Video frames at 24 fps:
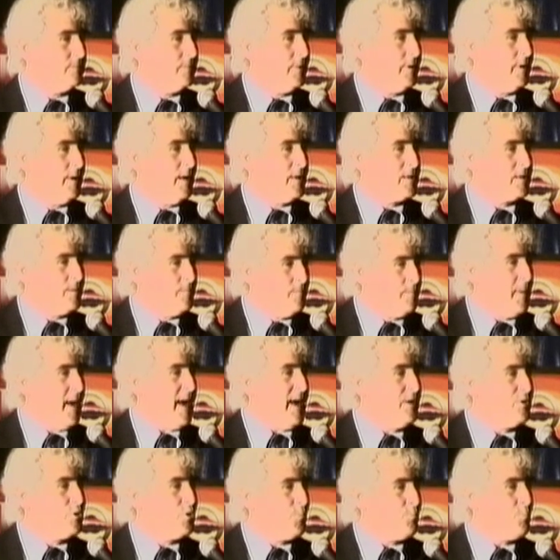It's a
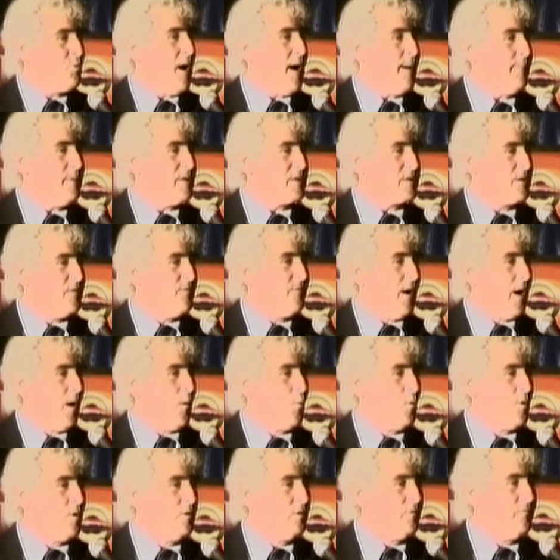major premise of our
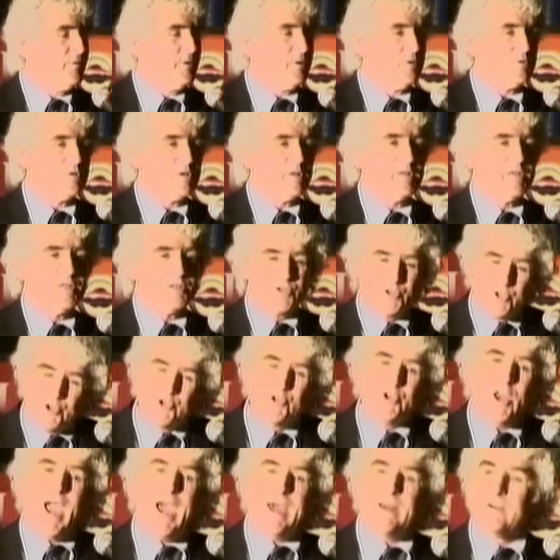worldviews, and it's
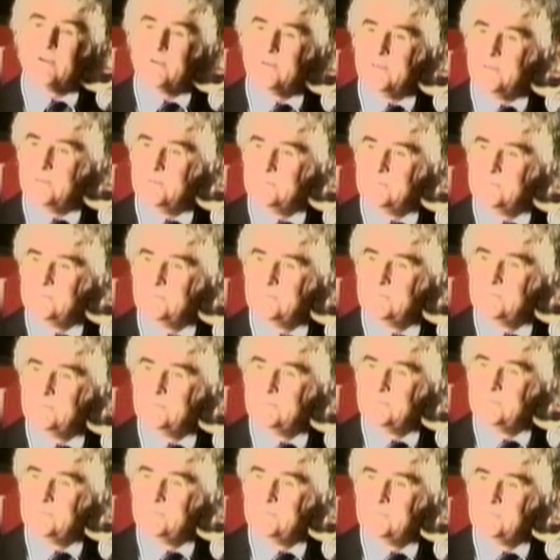shattered
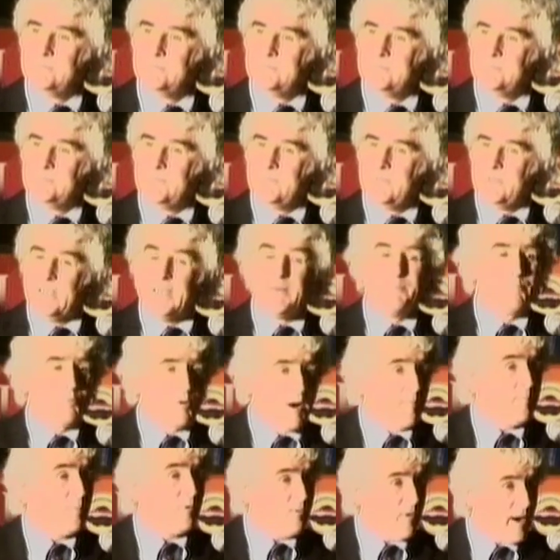in
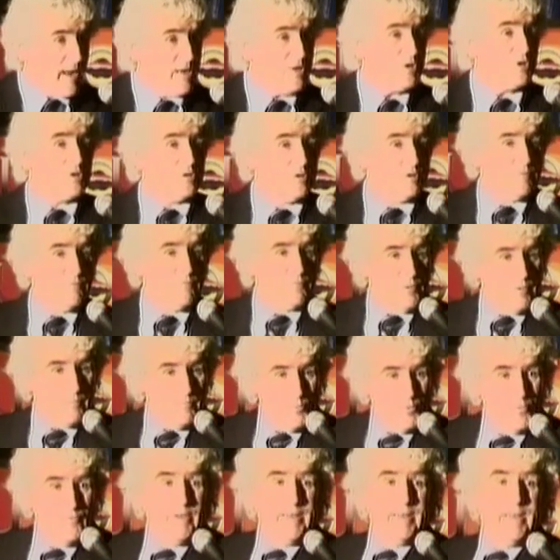preparation for
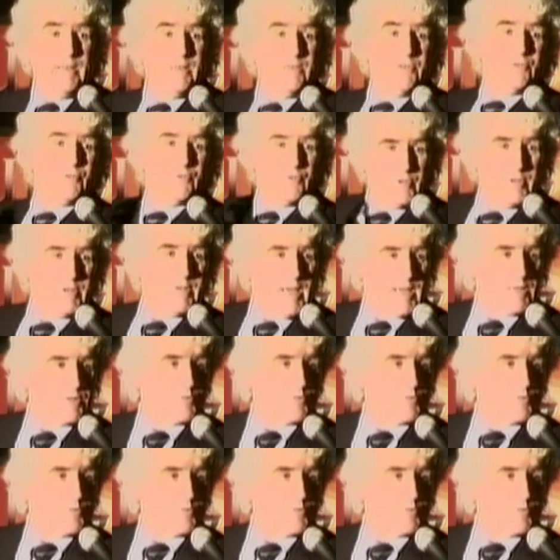moving into the next